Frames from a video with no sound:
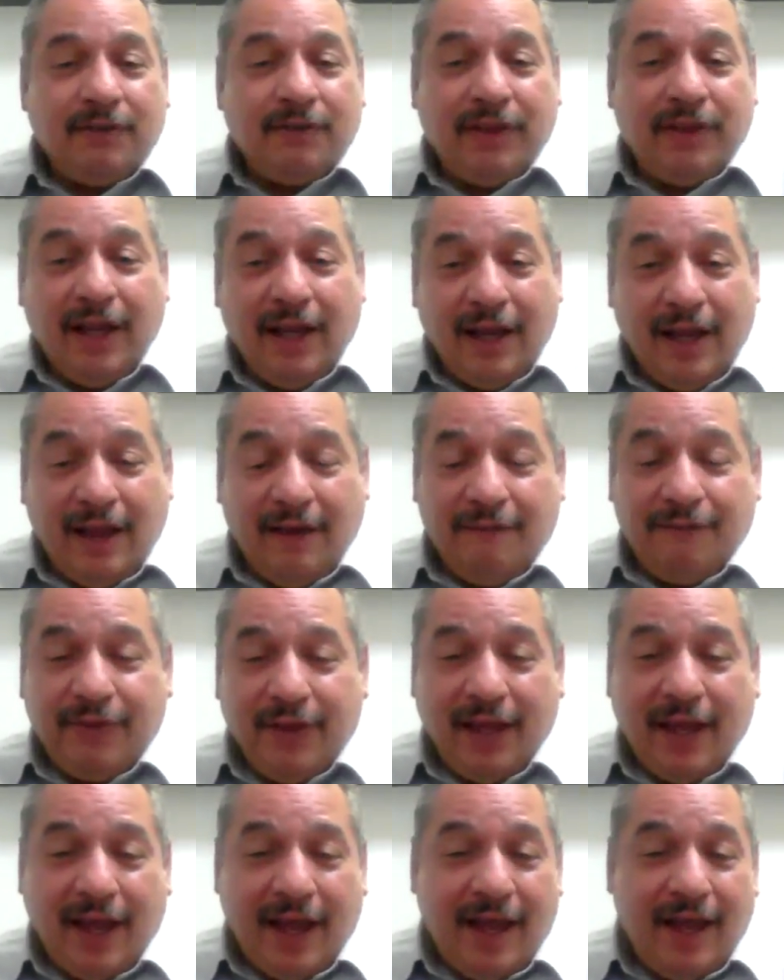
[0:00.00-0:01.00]
if
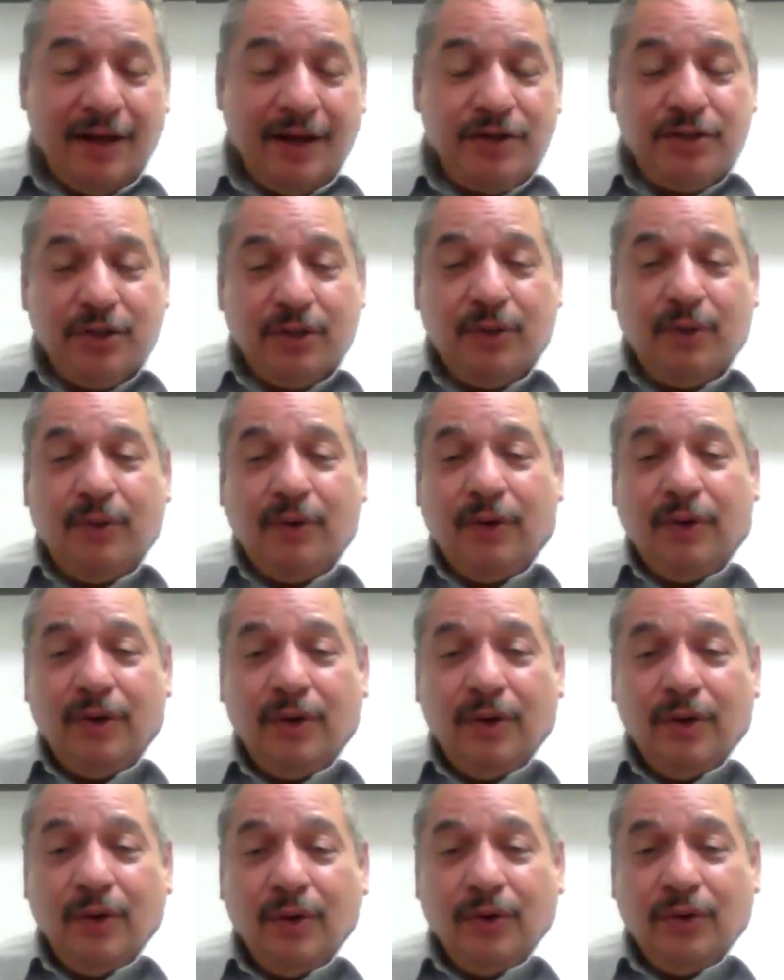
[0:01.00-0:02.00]
they add you
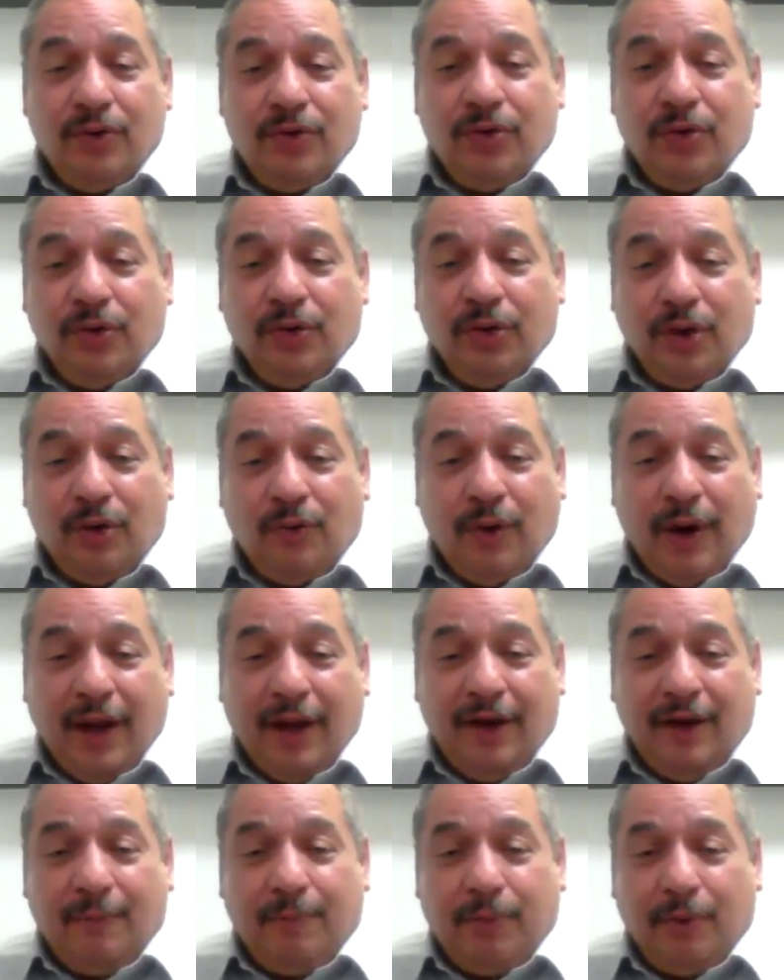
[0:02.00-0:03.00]
to the
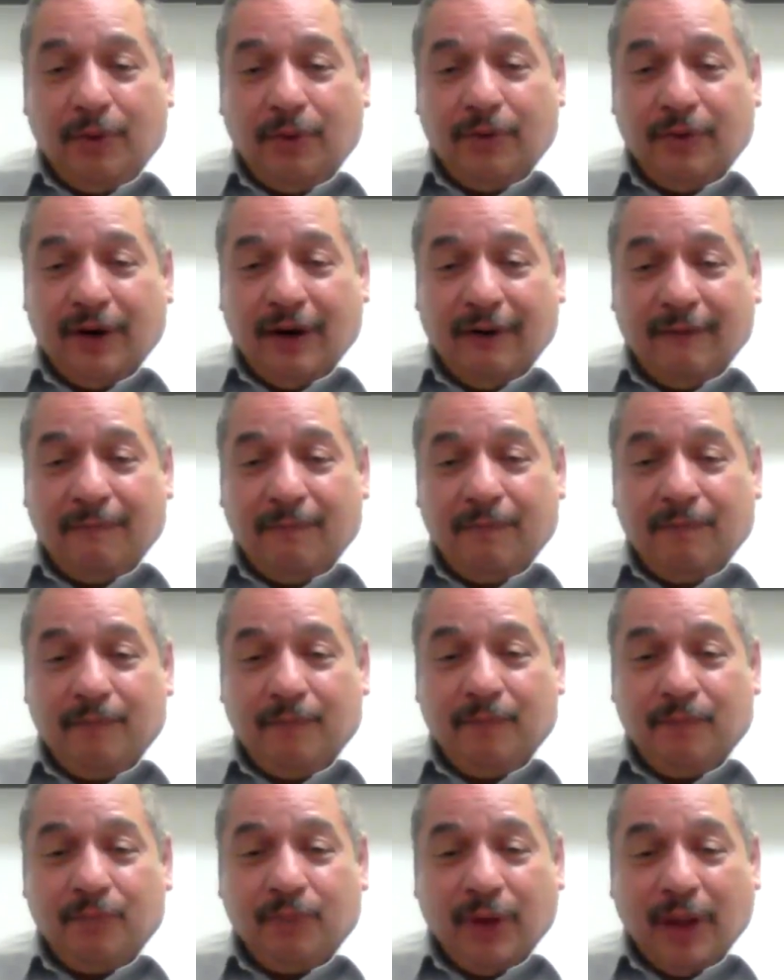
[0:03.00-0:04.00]
Raider program,
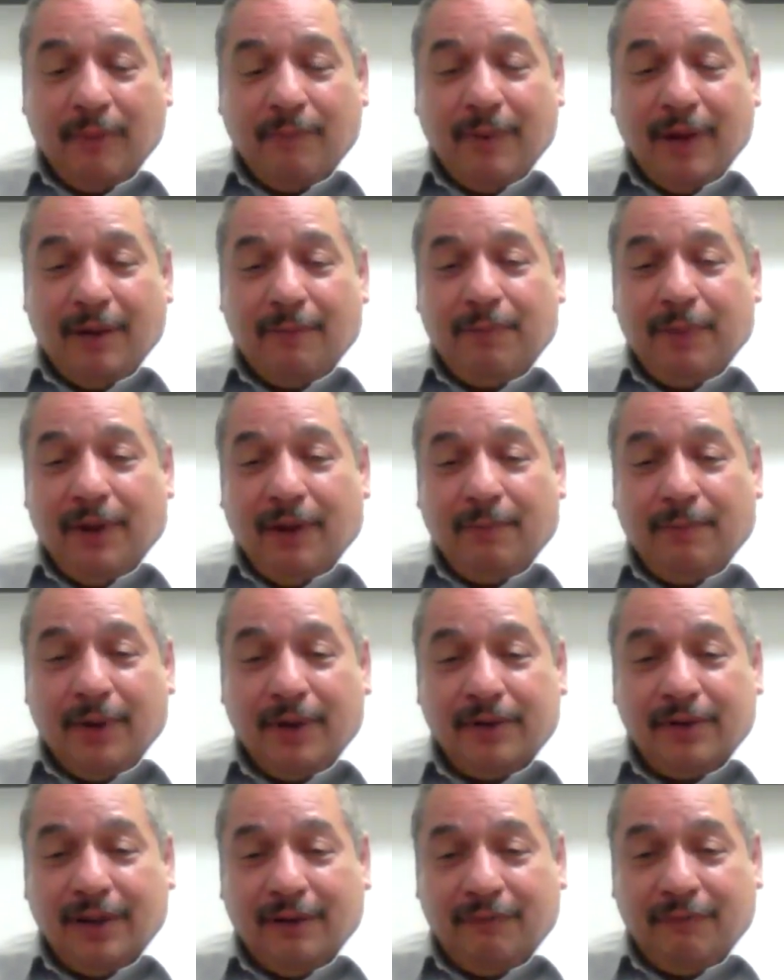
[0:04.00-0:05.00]
that might be a
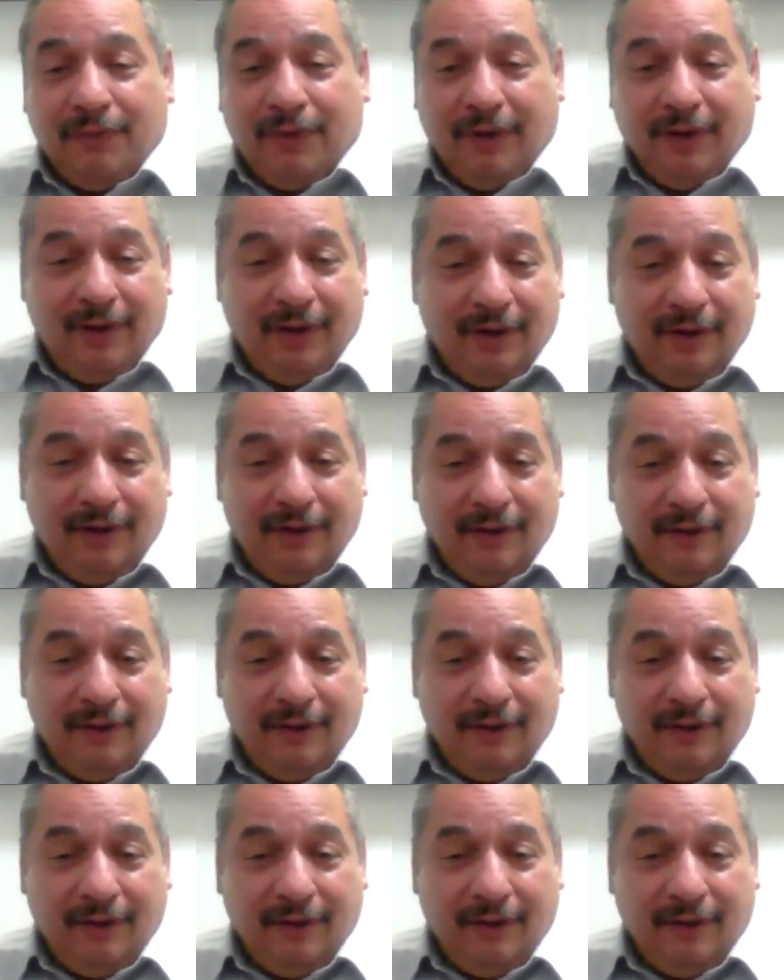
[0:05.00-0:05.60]
monthly fee.